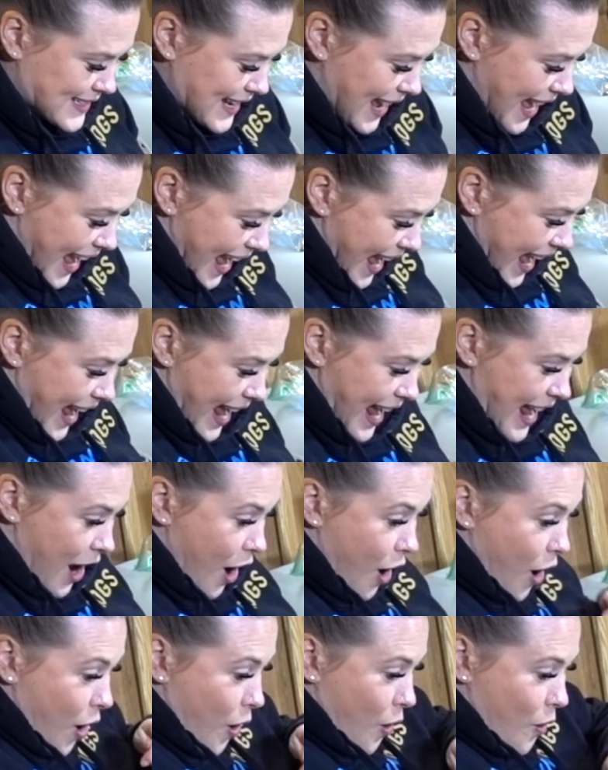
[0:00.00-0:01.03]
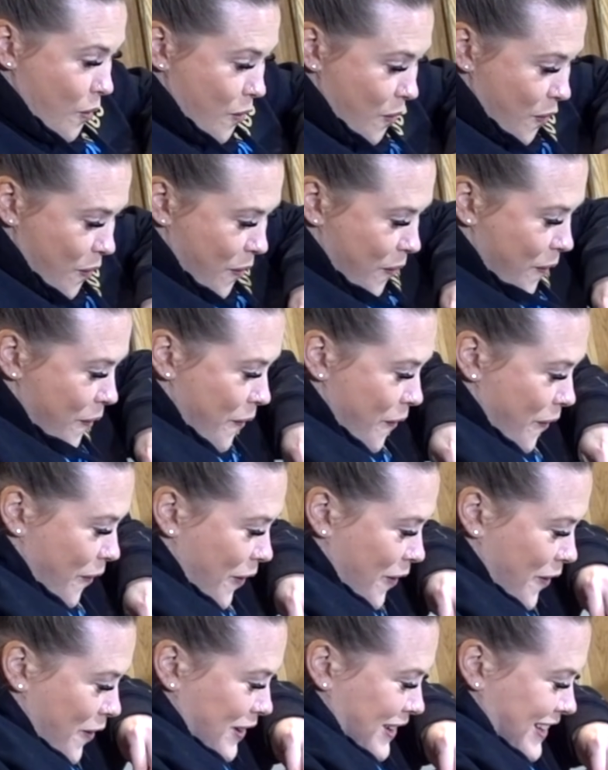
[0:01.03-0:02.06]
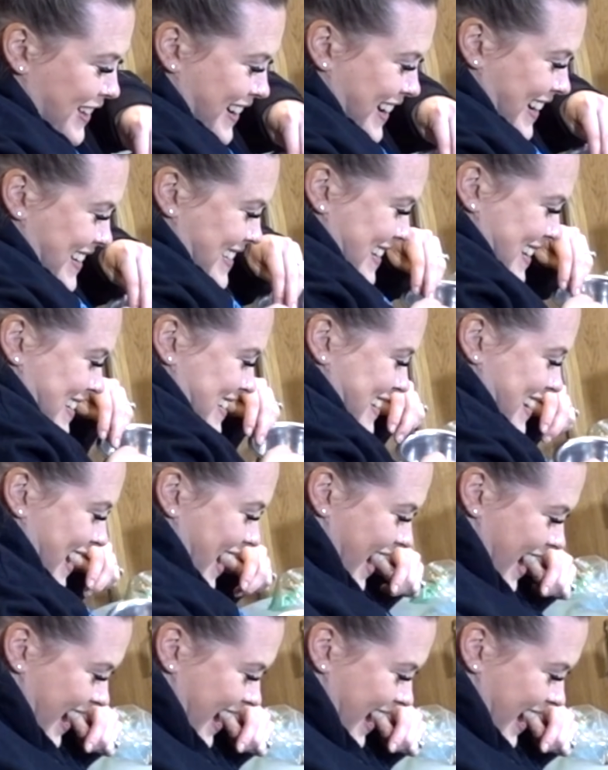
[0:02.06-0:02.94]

Hey, ooh, look at this guy.